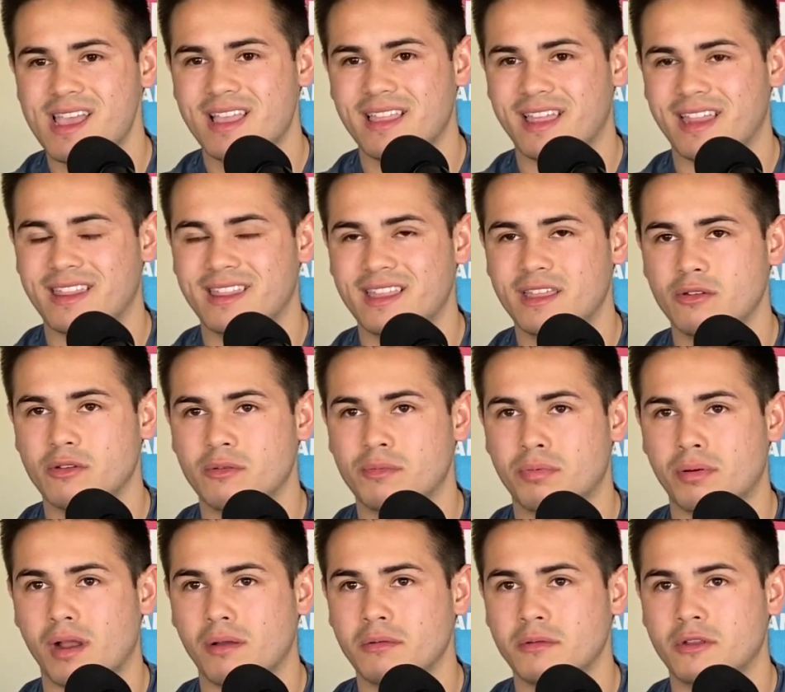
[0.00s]
that I think it would
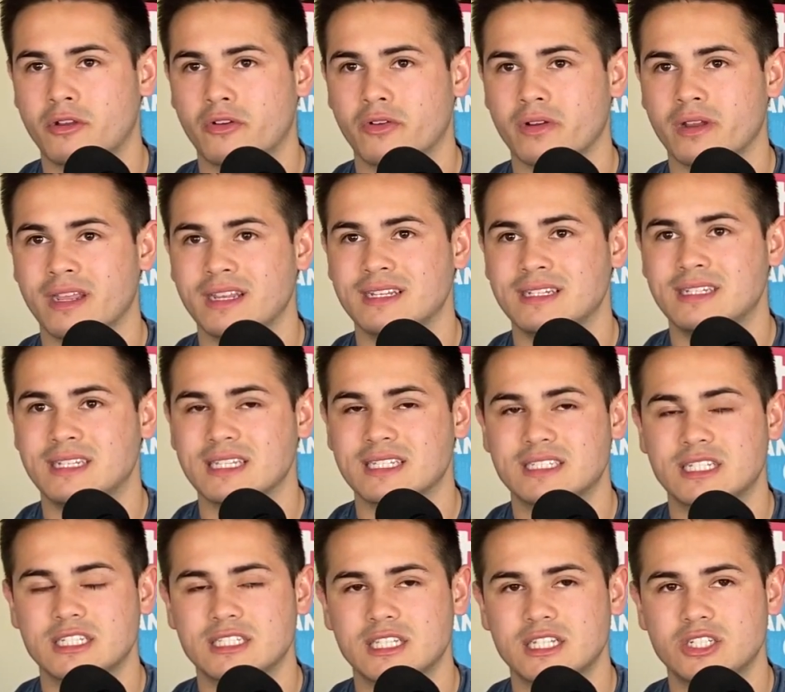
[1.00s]
probably create
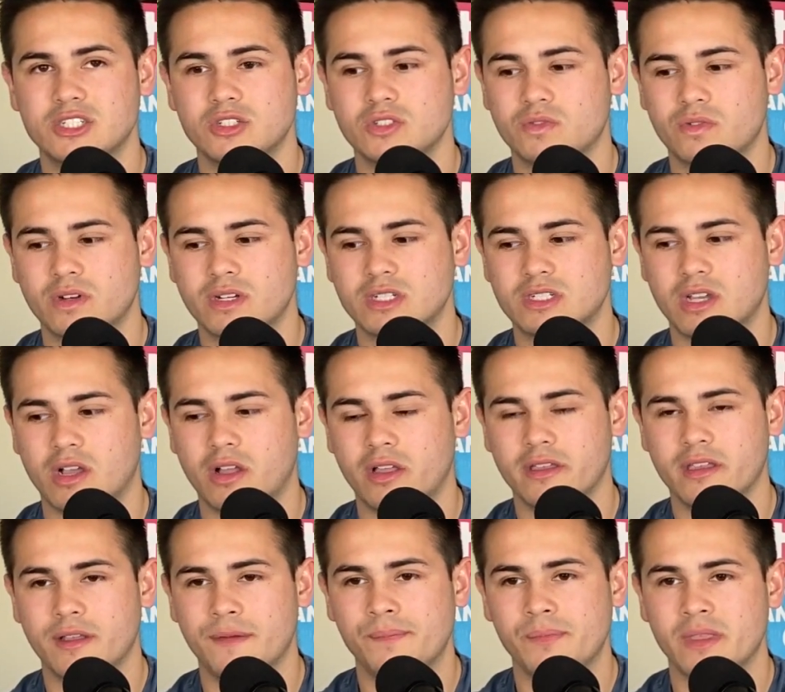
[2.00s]
distance issues for
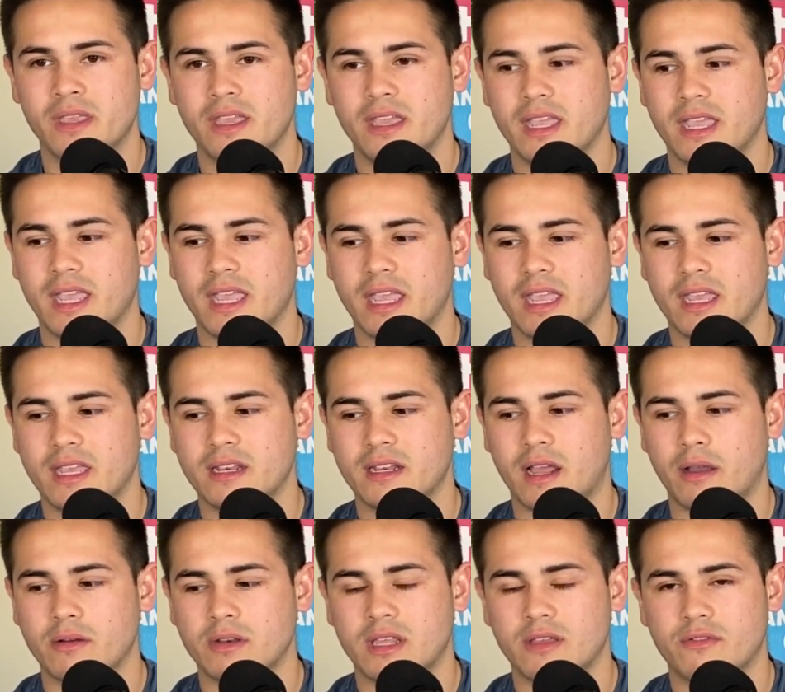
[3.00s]
Natalia, and
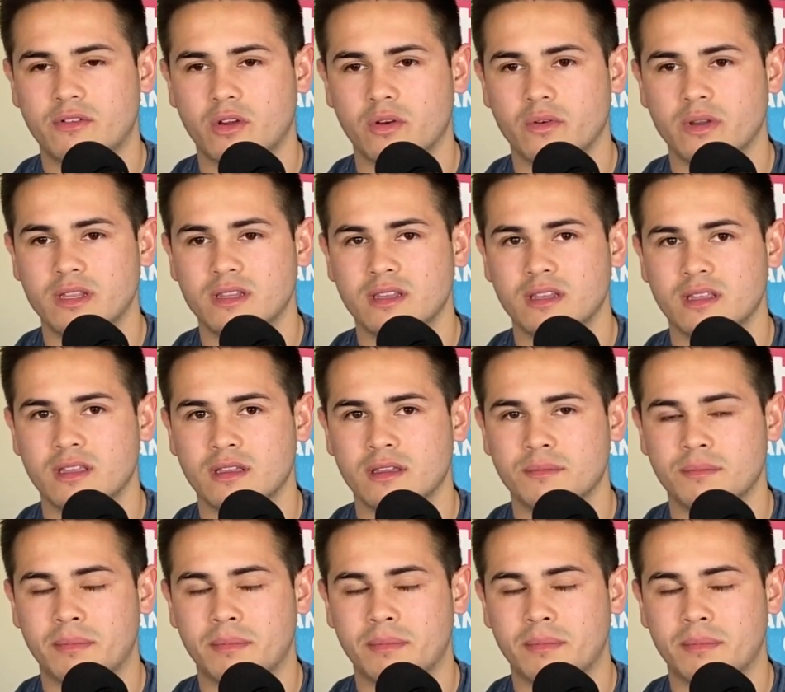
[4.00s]
I would give Karine the